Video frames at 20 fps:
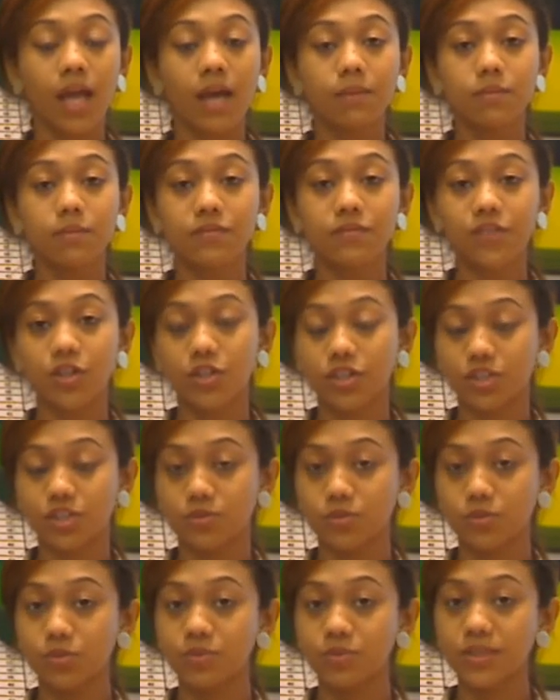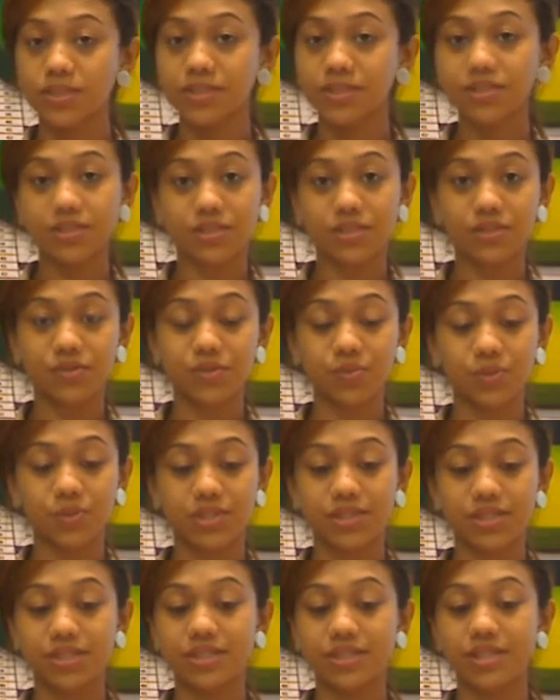Moving on to more business news, we
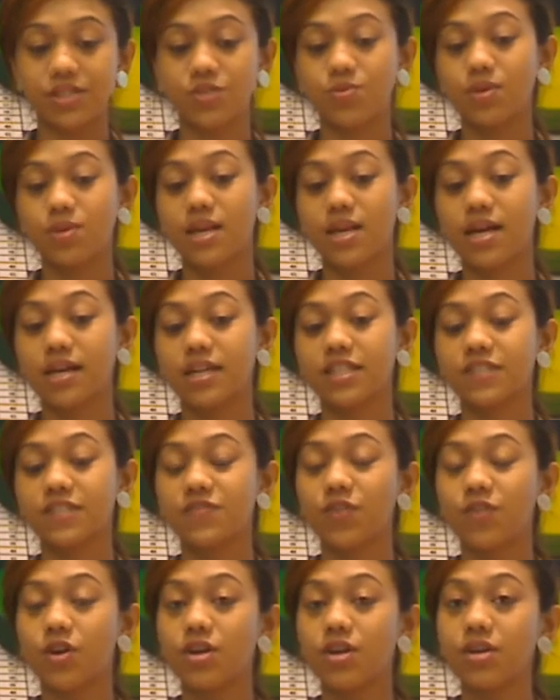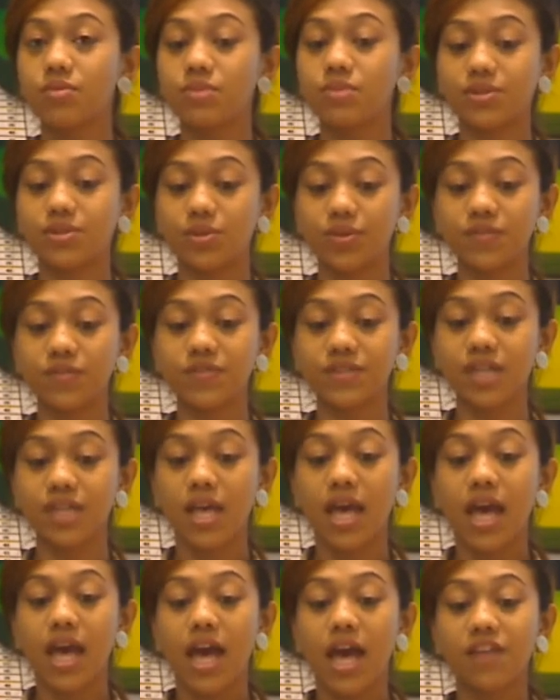see that Sri Lanka's foreign reserves
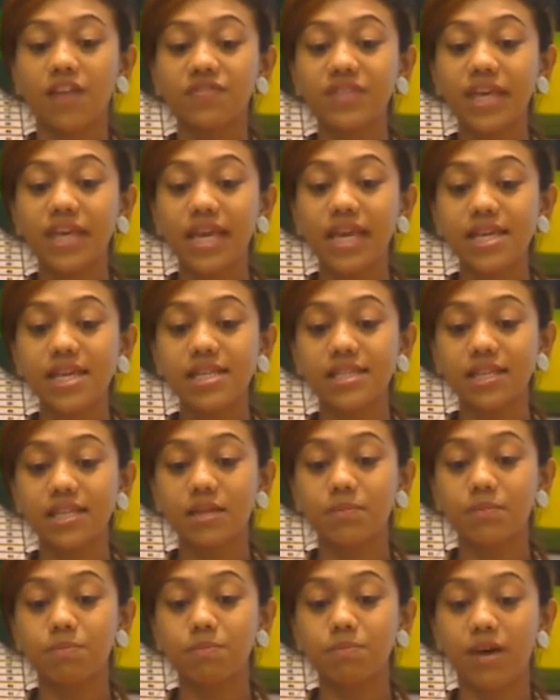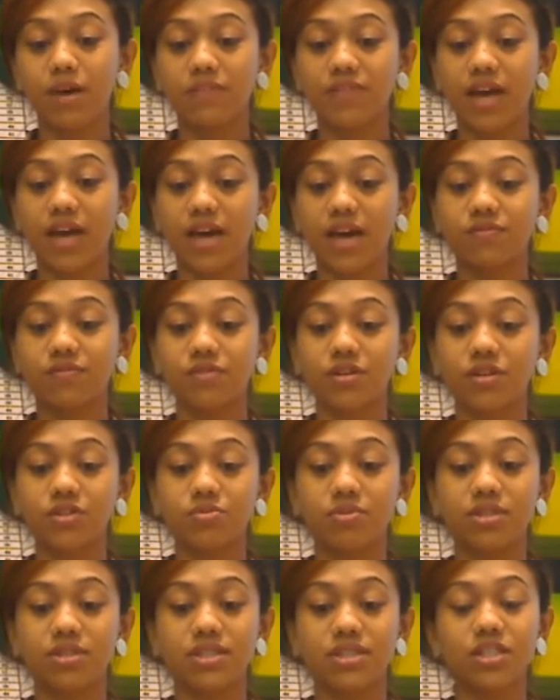have gained above average
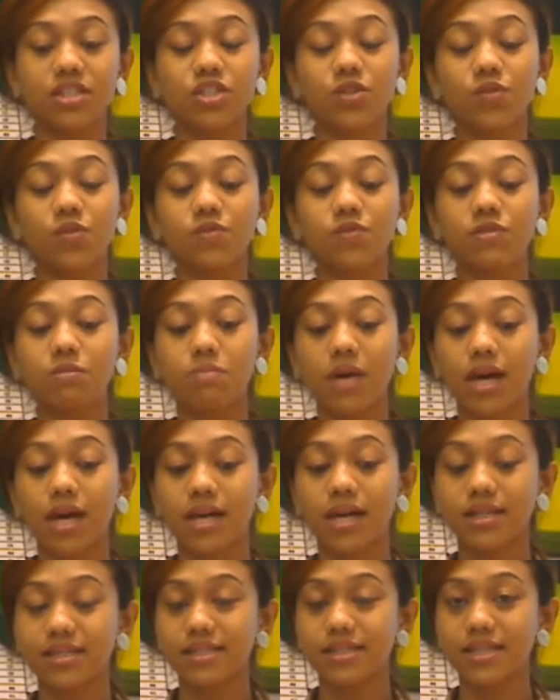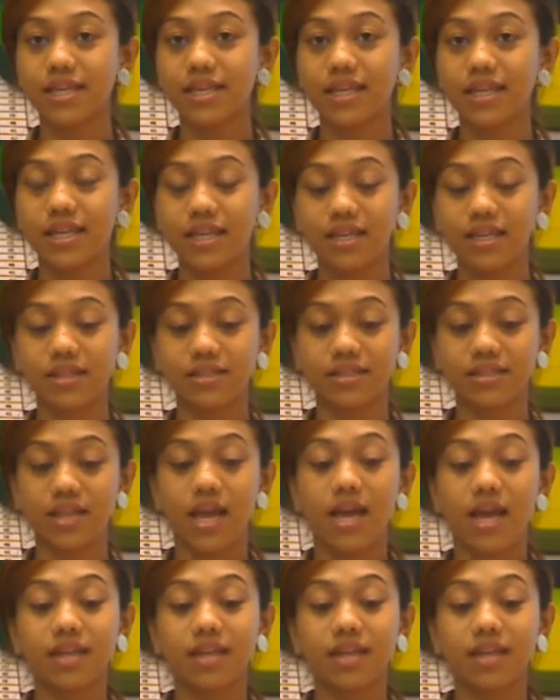returns over the past 10 years,